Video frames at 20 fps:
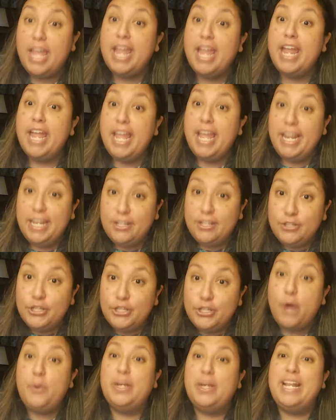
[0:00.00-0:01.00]
it is
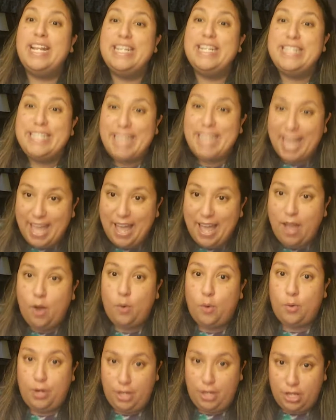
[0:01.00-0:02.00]
going
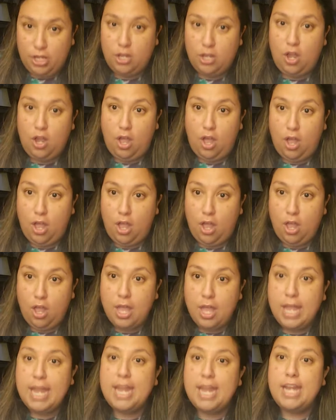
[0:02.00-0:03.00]
down, y'all.
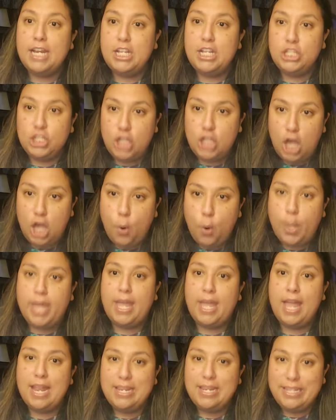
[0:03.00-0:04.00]
It is
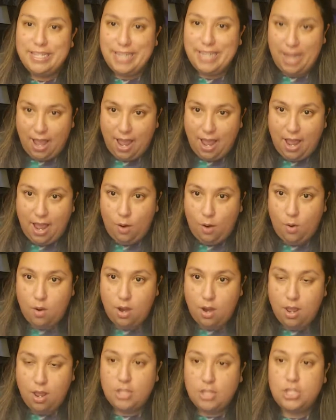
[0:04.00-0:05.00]
going down.
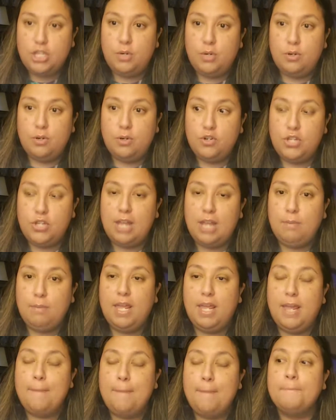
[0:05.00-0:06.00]
You understand
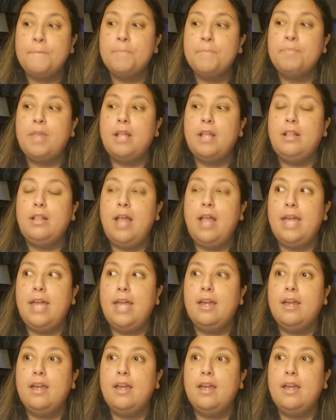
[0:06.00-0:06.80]
me? Like,